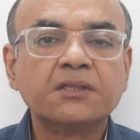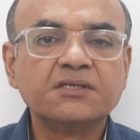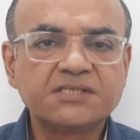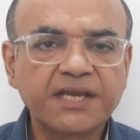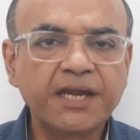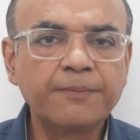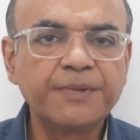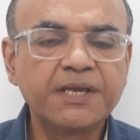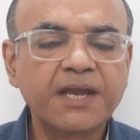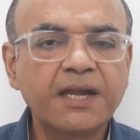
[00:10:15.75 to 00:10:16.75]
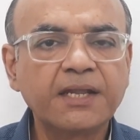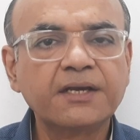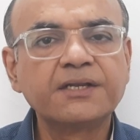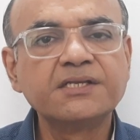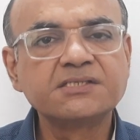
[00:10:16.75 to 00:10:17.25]
The second big
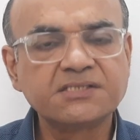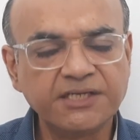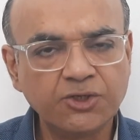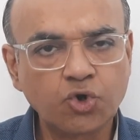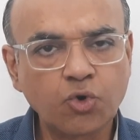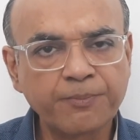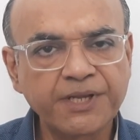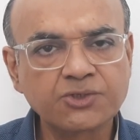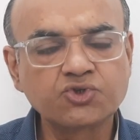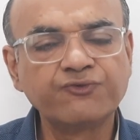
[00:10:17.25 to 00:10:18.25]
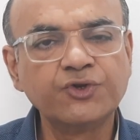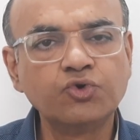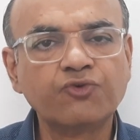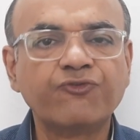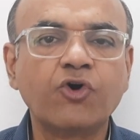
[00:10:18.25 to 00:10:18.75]
category is syndromic, so we
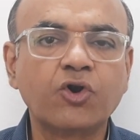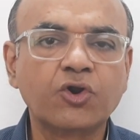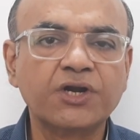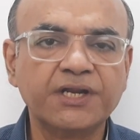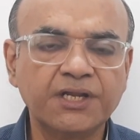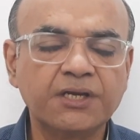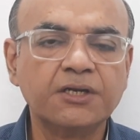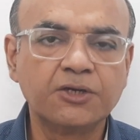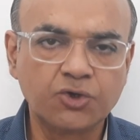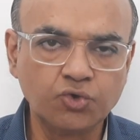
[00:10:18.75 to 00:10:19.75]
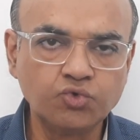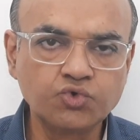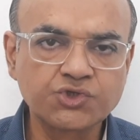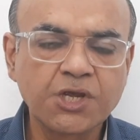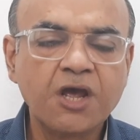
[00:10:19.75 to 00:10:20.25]
look for clinical
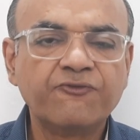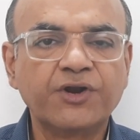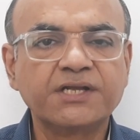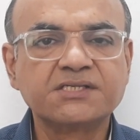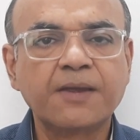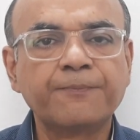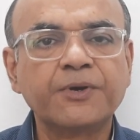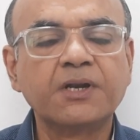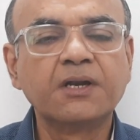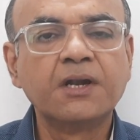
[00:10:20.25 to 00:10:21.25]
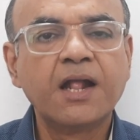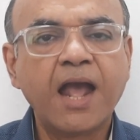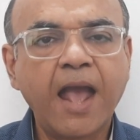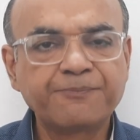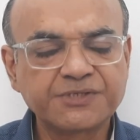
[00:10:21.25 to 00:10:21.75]
clues, for example,
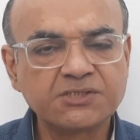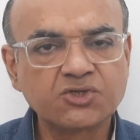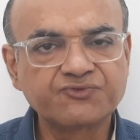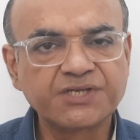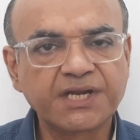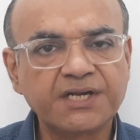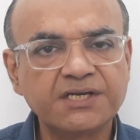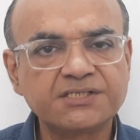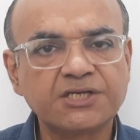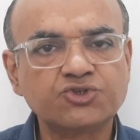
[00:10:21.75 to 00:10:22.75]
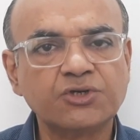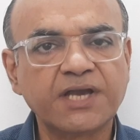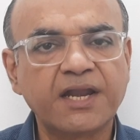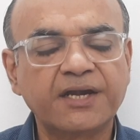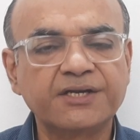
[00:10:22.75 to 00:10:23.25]
absence of secondary sexual
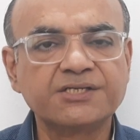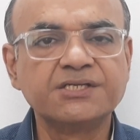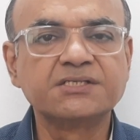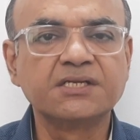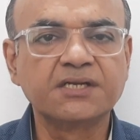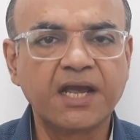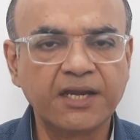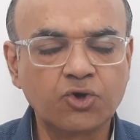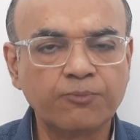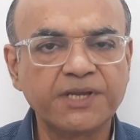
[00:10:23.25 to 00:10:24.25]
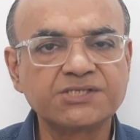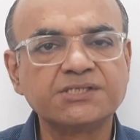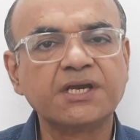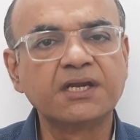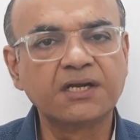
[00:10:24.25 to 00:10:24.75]
characteristics in
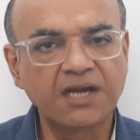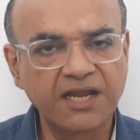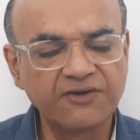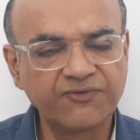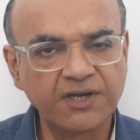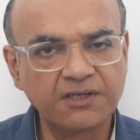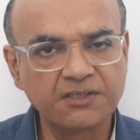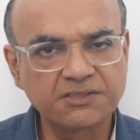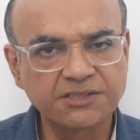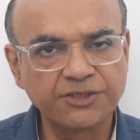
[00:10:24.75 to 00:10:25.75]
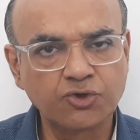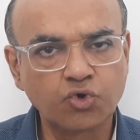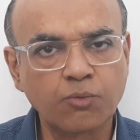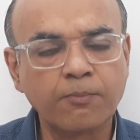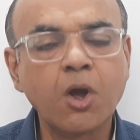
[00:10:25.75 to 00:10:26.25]
gynecomastia and Klinefelter
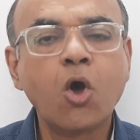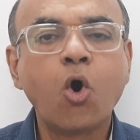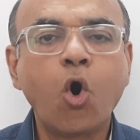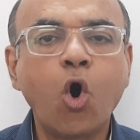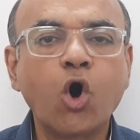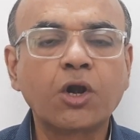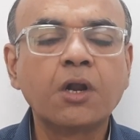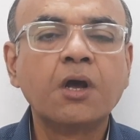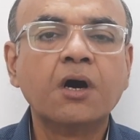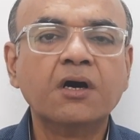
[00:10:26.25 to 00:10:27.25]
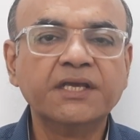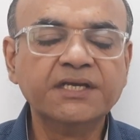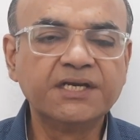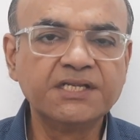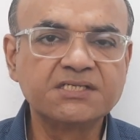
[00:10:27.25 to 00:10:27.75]
syndrome, or
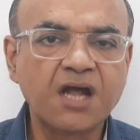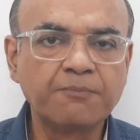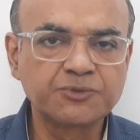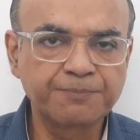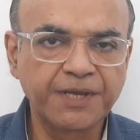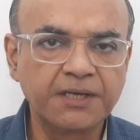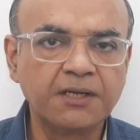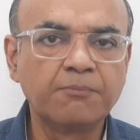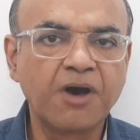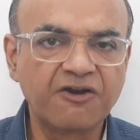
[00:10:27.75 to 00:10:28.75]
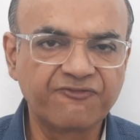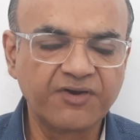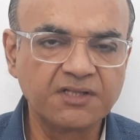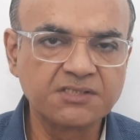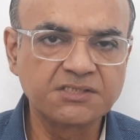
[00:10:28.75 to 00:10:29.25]
increased arm span in
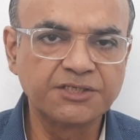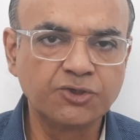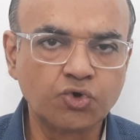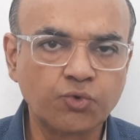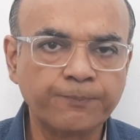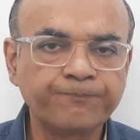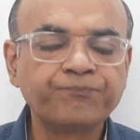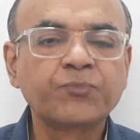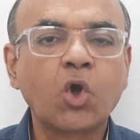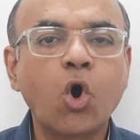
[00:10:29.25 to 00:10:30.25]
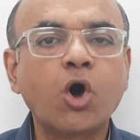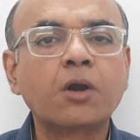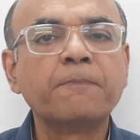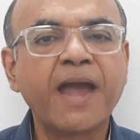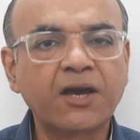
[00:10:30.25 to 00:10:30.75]
Marfan syndrome,
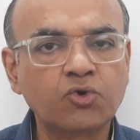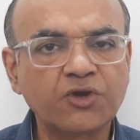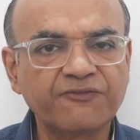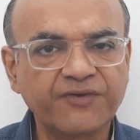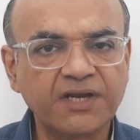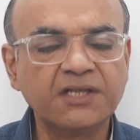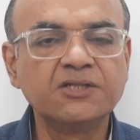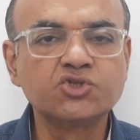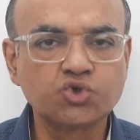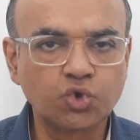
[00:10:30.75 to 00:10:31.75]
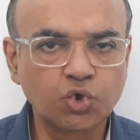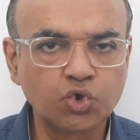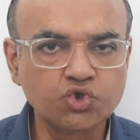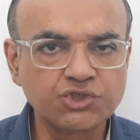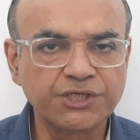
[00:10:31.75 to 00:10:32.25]
or macrocephaly in
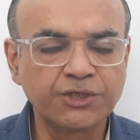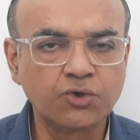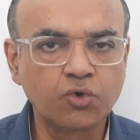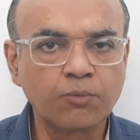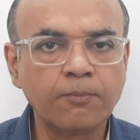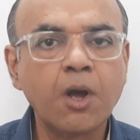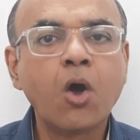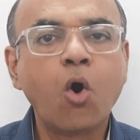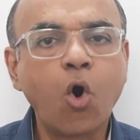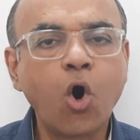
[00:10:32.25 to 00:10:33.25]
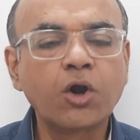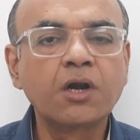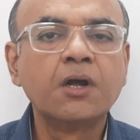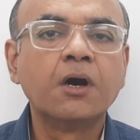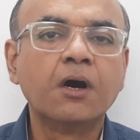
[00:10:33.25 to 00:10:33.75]
Sotos syndrome, or
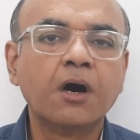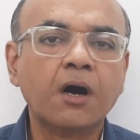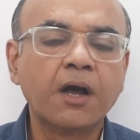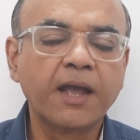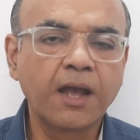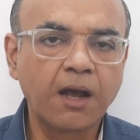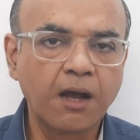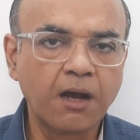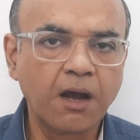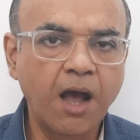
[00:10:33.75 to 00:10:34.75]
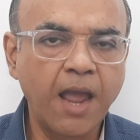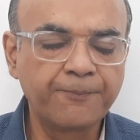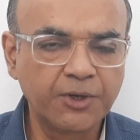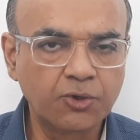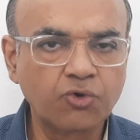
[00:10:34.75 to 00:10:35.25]

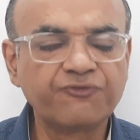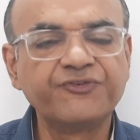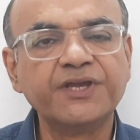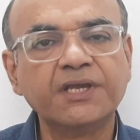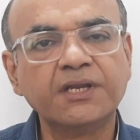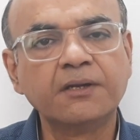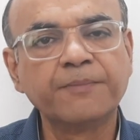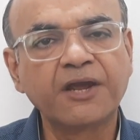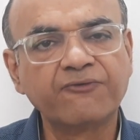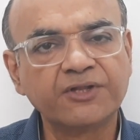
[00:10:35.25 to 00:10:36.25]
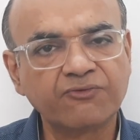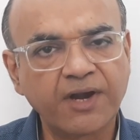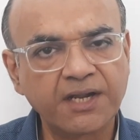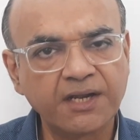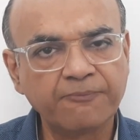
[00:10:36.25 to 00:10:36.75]
hypertrophy in
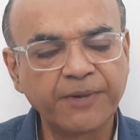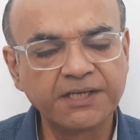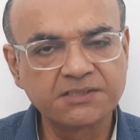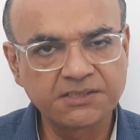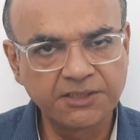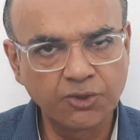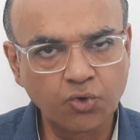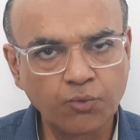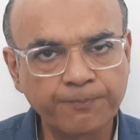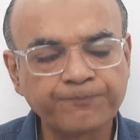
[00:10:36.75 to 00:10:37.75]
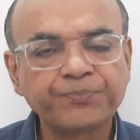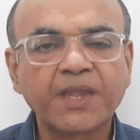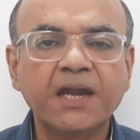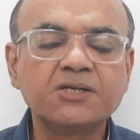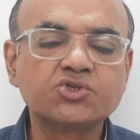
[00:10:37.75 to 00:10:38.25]
Beckwith-Weidenmann syndrome,
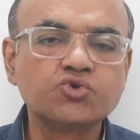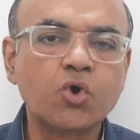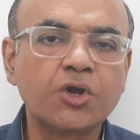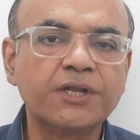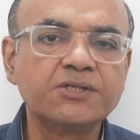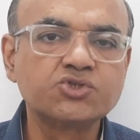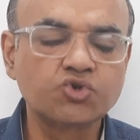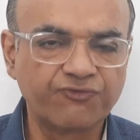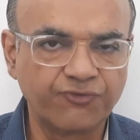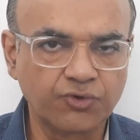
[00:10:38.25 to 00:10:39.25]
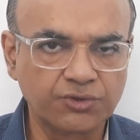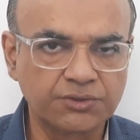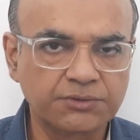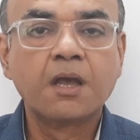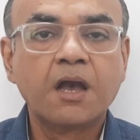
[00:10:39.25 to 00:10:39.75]
and so on and so
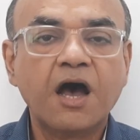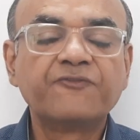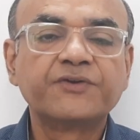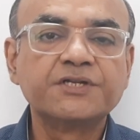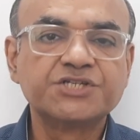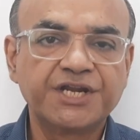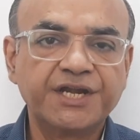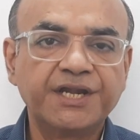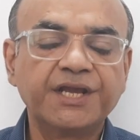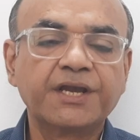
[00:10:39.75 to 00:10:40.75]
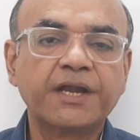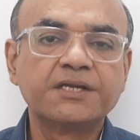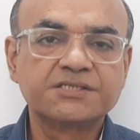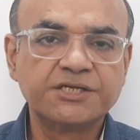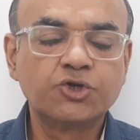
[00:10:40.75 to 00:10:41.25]
forth. After genetic
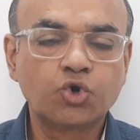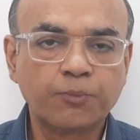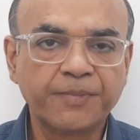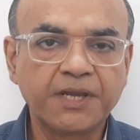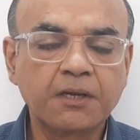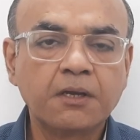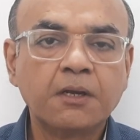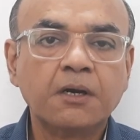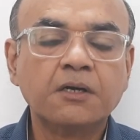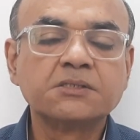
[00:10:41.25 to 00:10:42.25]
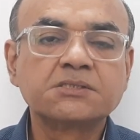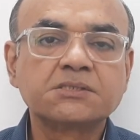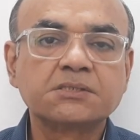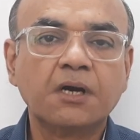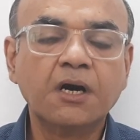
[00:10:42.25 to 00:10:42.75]
and syndromic, a
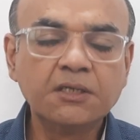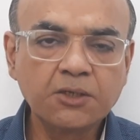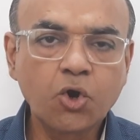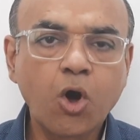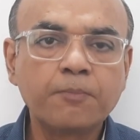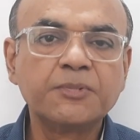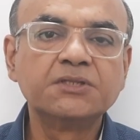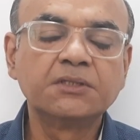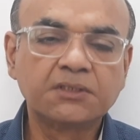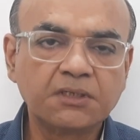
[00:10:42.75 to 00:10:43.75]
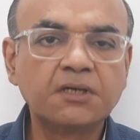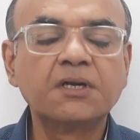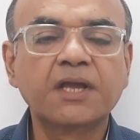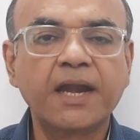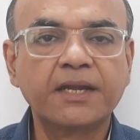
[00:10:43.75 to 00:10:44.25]
uncommon
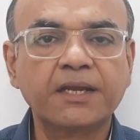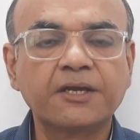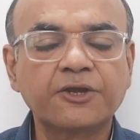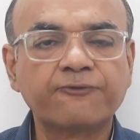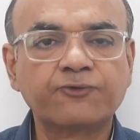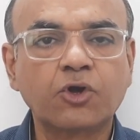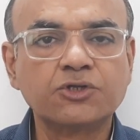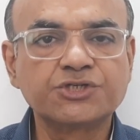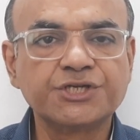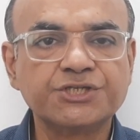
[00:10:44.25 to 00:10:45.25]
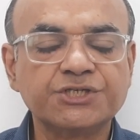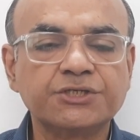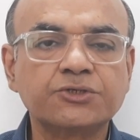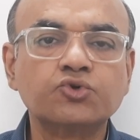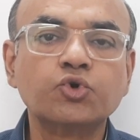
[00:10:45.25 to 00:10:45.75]
third category of tall
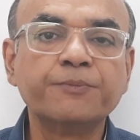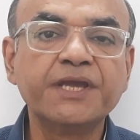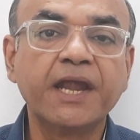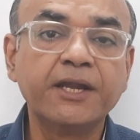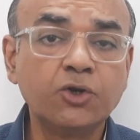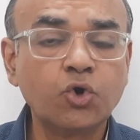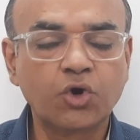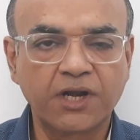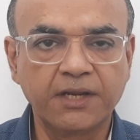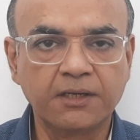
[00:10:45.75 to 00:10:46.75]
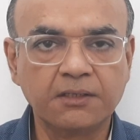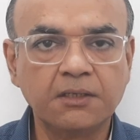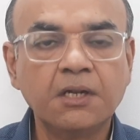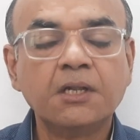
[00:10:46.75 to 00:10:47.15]
stature could be endocrinal.